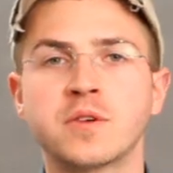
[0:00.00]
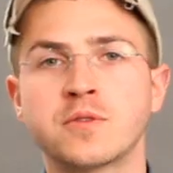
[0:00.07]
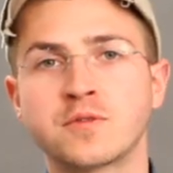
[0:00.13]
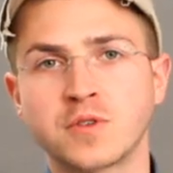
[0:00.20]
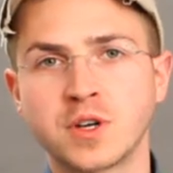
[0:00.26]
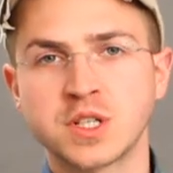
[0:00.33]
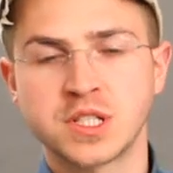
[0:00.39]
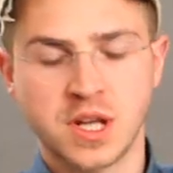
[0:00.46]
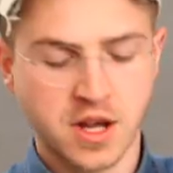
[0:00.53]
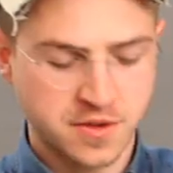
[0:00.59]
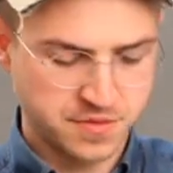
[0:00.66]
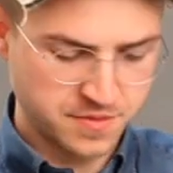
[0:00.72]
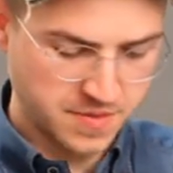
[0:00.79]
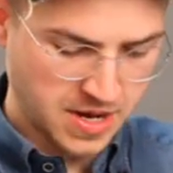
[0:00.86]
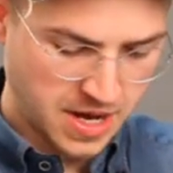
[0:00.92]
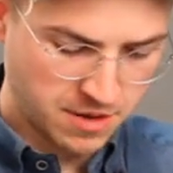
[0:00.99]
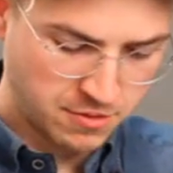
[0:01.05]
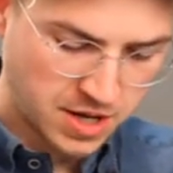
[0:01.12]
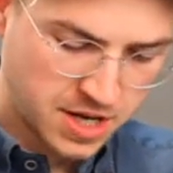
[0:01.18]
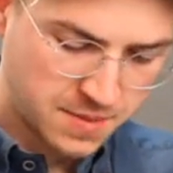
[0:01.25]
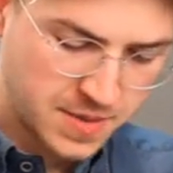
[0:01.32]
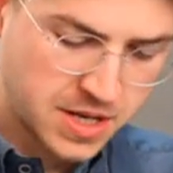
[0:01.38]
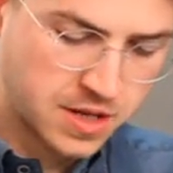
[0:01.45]
First off, I
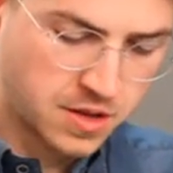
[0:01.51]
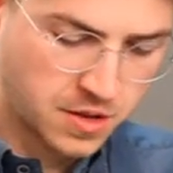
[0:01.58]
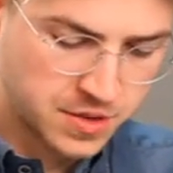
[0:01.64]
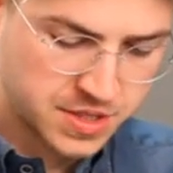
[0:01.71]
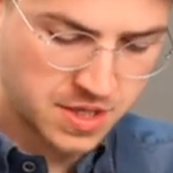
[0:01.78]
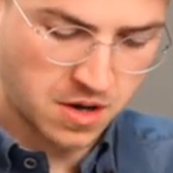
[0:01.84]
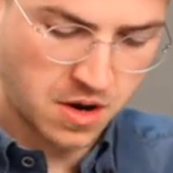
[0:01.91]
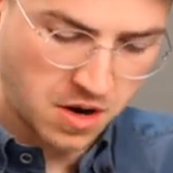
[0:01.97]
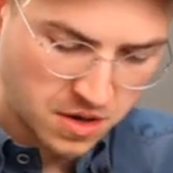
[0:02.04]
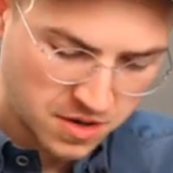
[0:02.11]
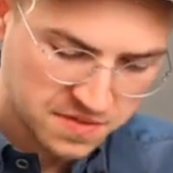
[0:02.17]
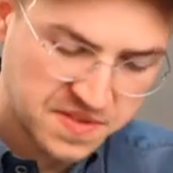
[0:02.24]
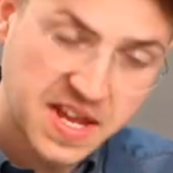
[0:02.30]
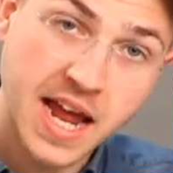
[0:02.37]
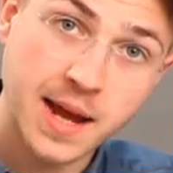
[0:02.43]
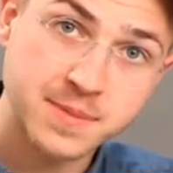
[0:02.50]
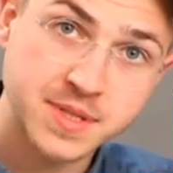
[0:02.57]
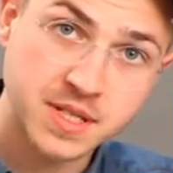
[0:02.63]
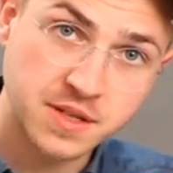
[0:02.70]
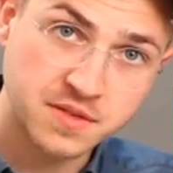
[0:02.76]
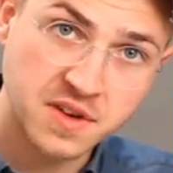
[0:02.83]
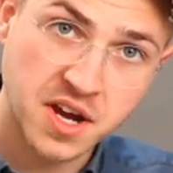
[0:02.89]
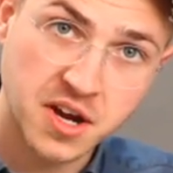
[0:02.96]
recommend closing all of the apps that
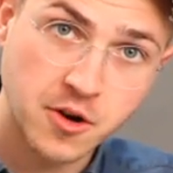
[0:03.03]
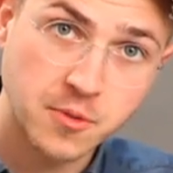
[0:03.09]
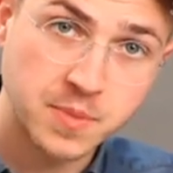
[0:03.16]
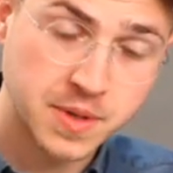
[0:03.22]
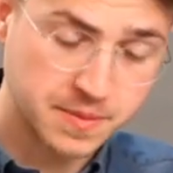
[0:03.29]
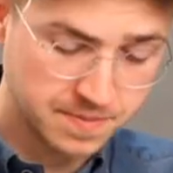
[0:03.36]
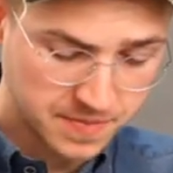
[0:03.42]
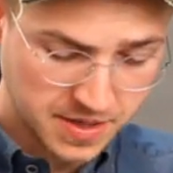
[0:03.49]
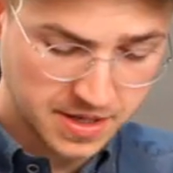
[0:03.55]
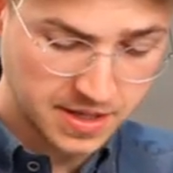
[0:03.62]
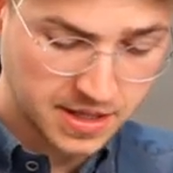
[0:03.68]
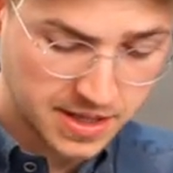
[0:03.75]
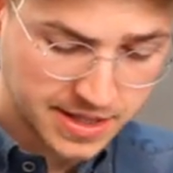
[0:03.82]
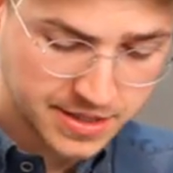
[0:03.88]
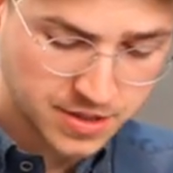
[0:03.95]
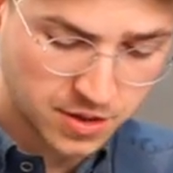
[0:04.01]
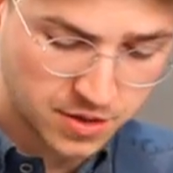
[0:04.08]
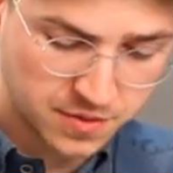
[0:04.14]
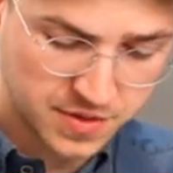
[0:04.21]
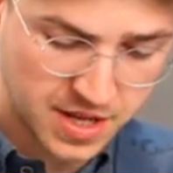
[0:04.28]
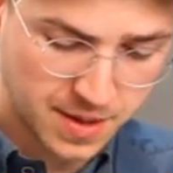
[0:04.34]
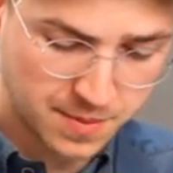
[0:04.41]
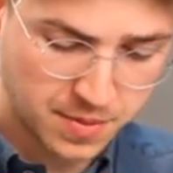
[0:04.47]
you've got open, and let's go
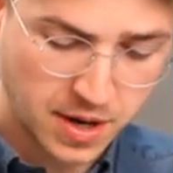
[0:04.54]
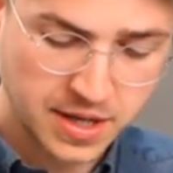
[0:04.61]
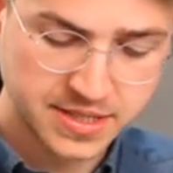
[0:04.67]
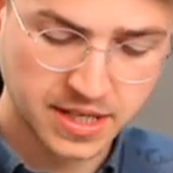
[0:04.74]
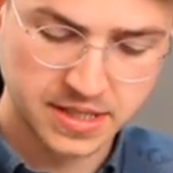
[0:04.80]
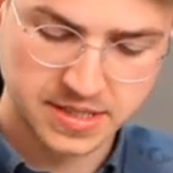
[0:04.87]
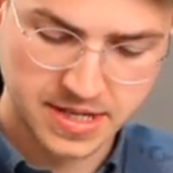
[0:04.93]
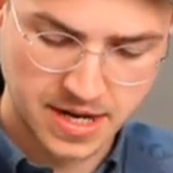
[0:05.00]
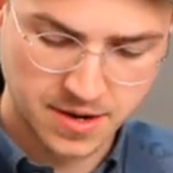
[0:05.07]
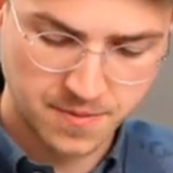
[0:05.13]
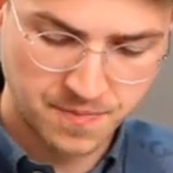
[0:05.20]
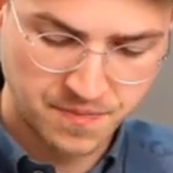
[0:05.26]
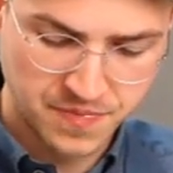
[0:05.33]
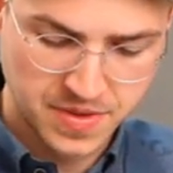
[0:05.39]
over that process now.